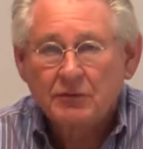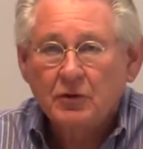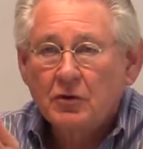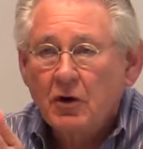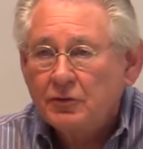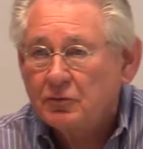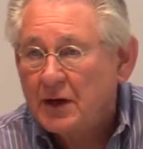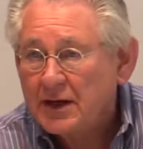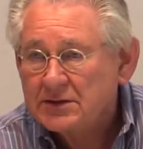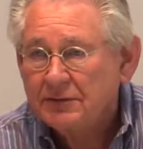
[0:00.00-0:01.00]
of the growth
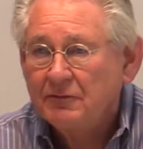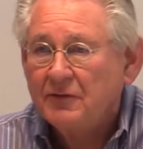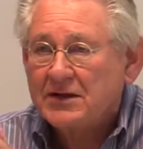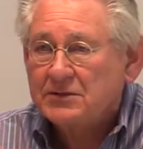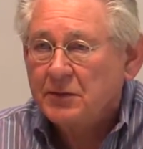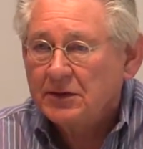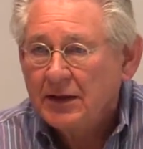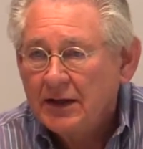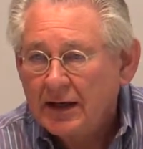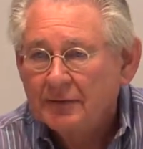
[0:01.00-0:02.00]
rates of investment
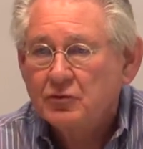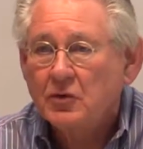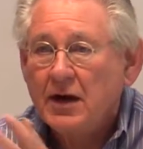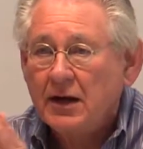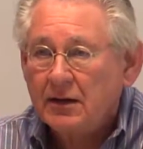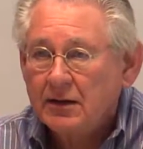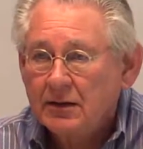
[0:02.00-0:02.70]
and of trade,